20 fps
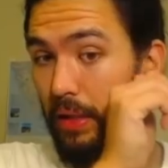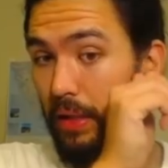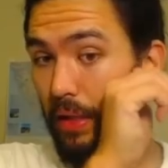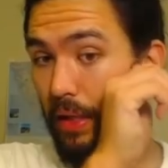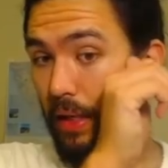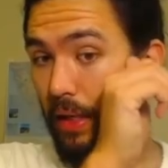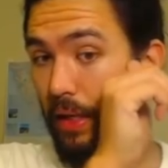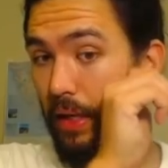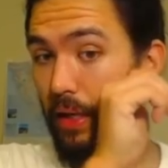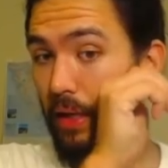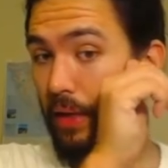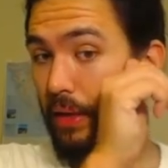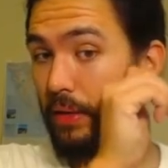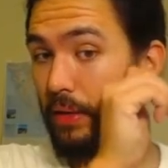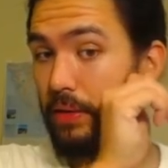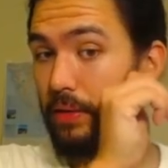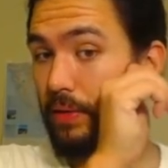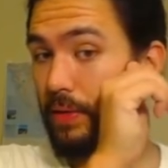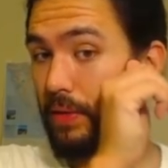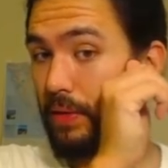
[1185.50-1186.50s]

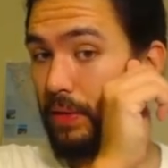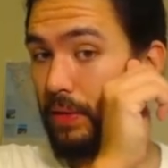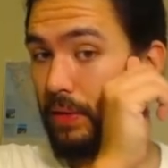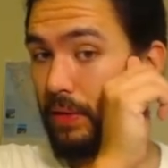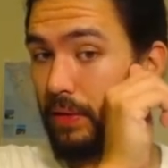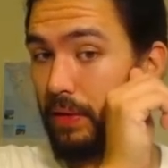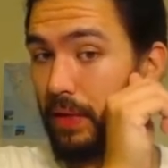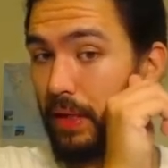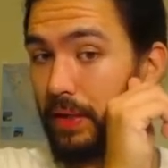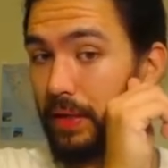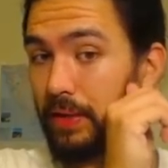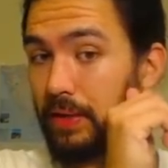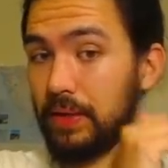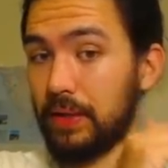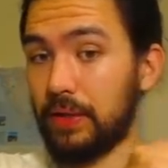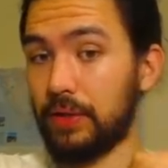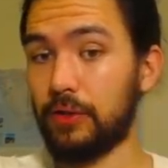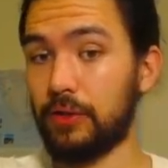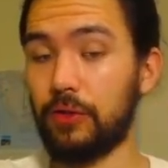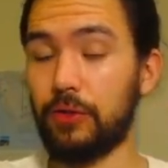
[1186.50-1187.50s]
And I think
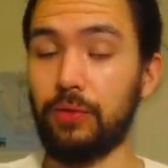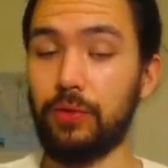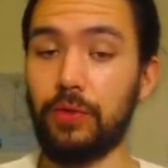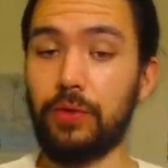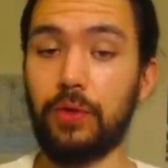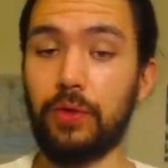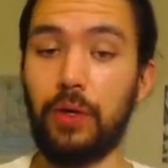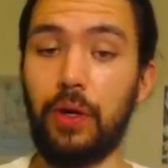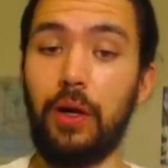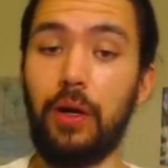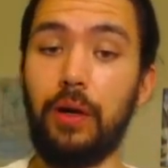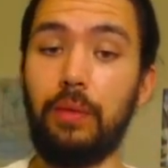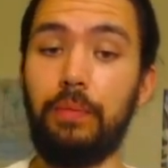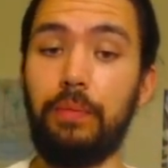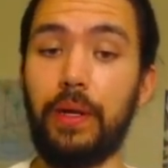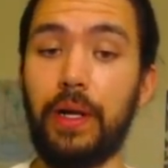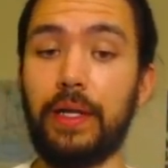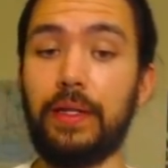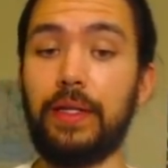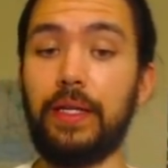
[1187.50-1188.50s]
that it's too strong,
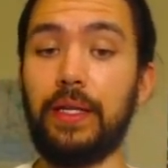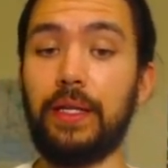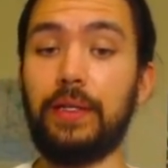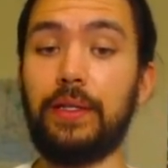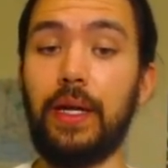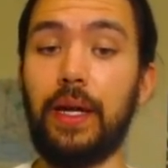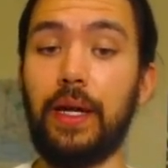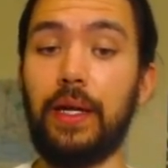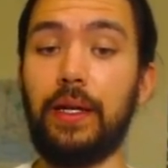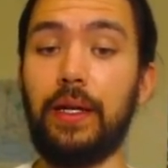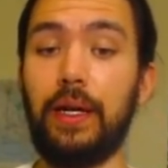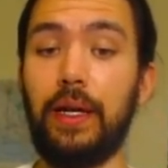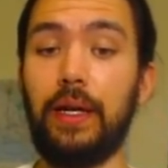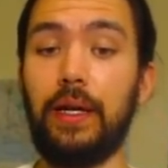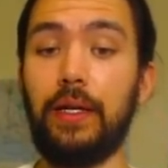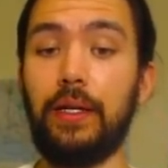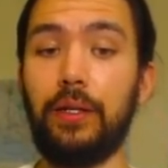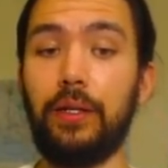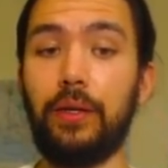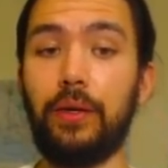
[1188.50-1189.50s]
but I think that
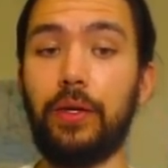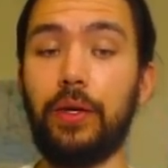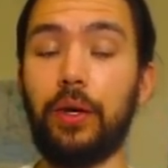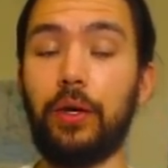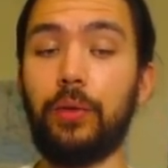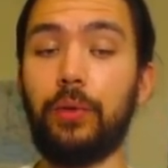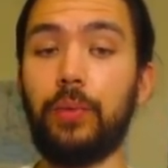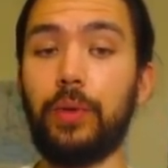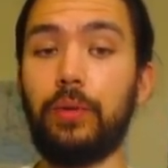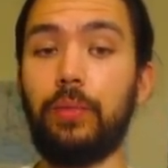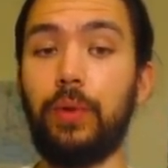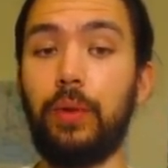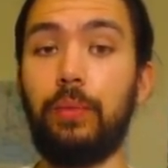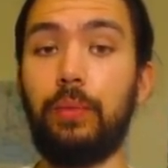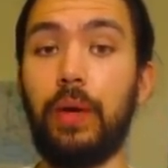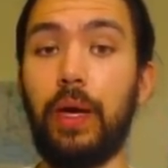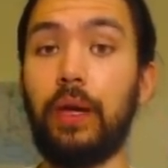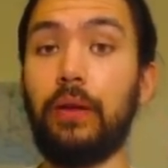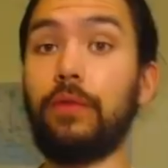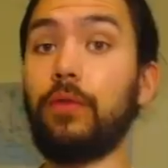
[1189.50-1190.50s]
the argument could be
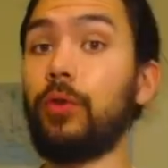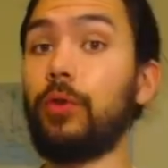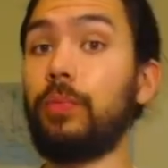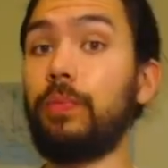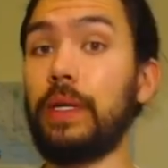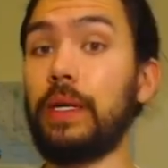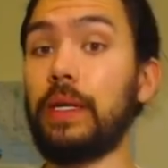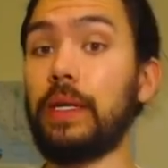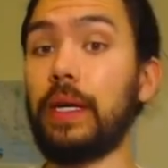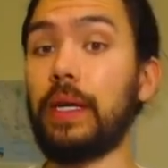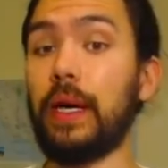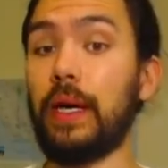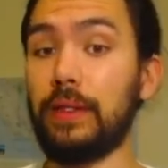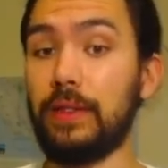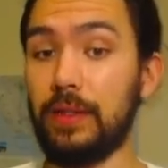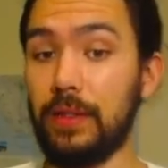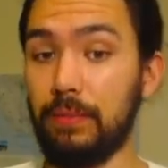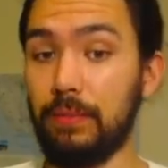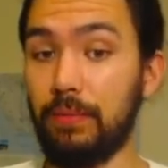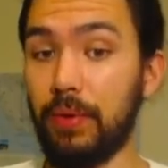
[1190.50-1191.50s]
made for it being a
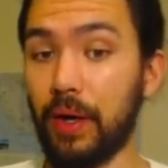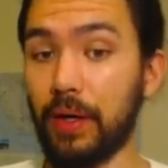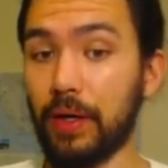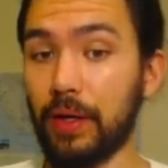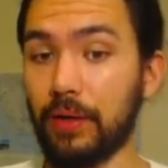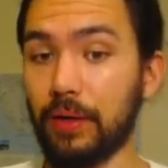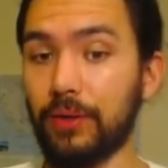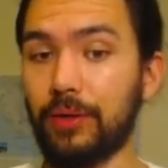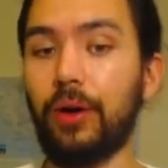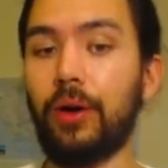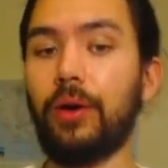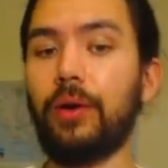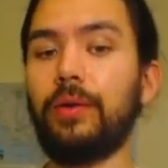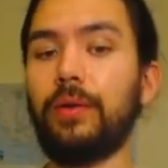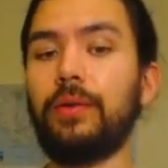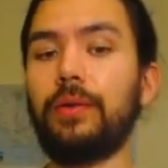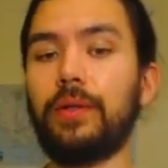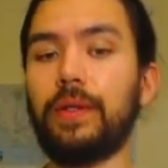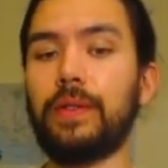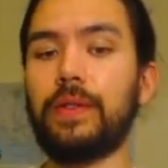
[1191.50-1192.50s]
debugging
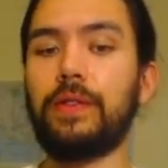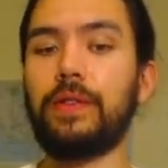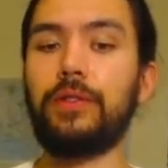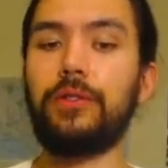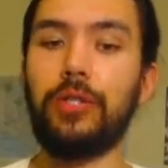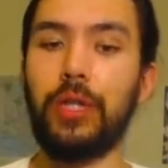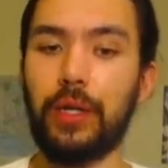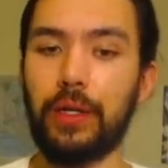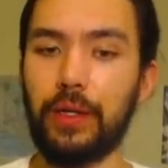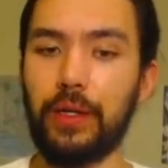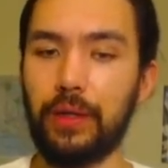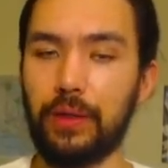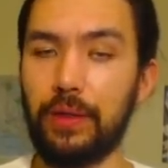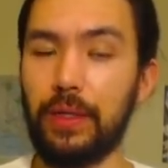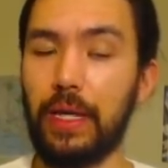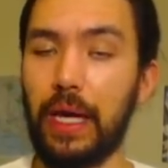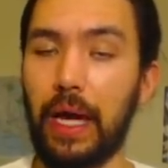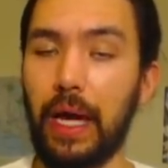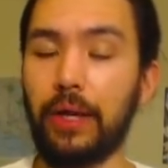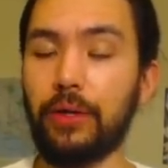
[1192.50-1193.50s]
card because it's checking
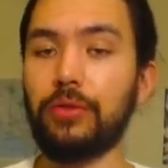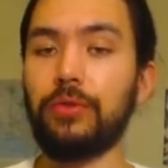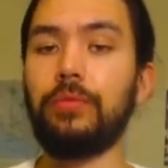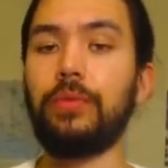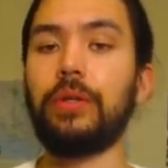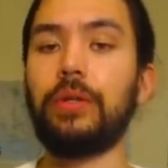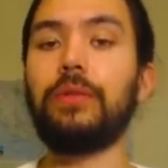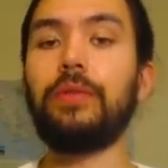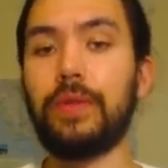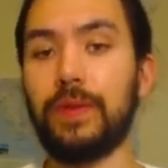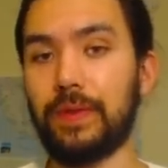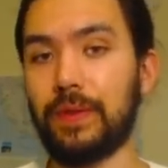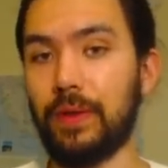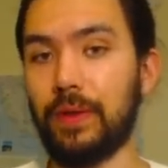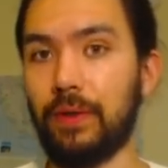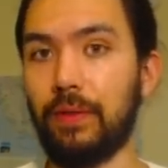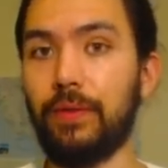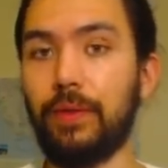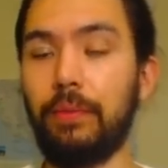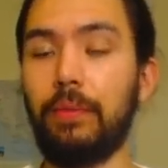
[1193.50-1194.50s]
the attributes
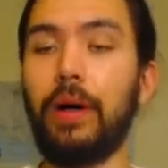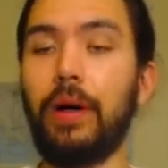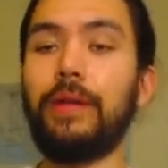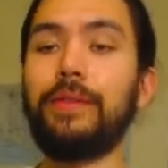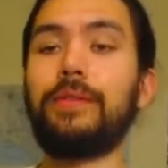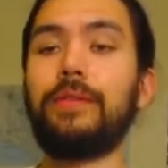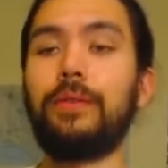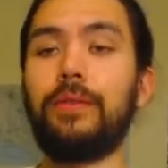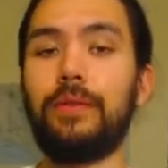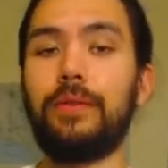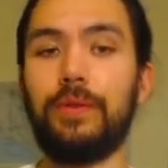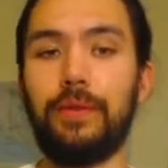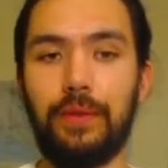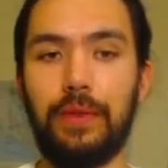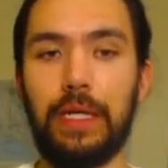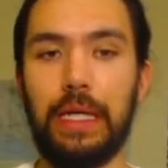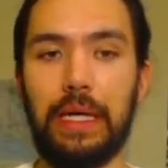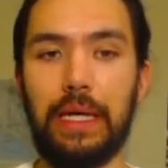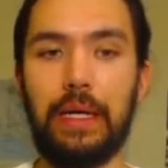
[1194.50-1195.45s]
of the monsters.